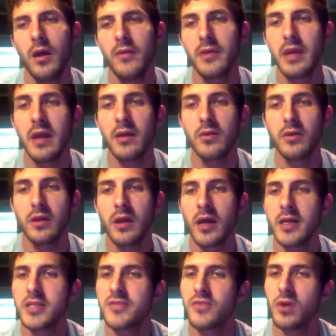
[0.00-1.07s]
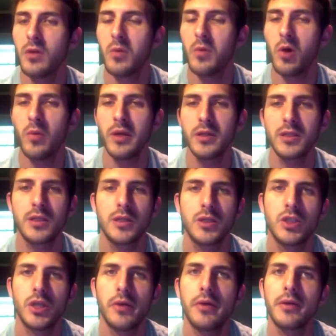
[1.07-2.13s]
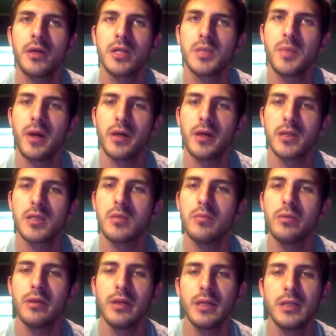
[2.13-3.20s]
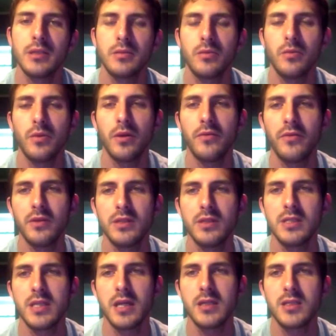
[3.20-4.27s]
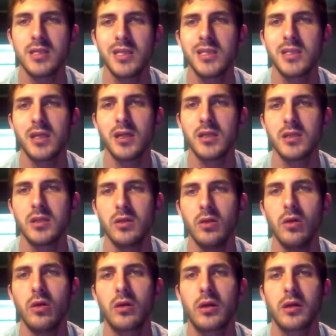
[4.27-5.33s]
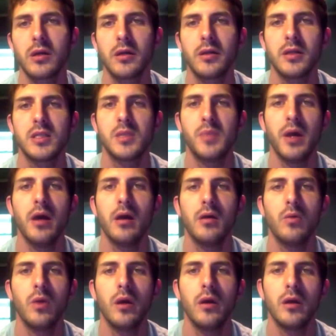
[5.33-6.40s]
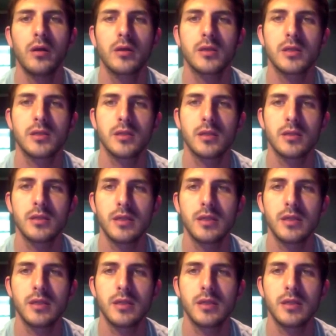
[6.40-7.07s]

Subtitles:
The candle ignites for a moment, showing their spell is complete. Winifred says, "Sisters, look, the spell works."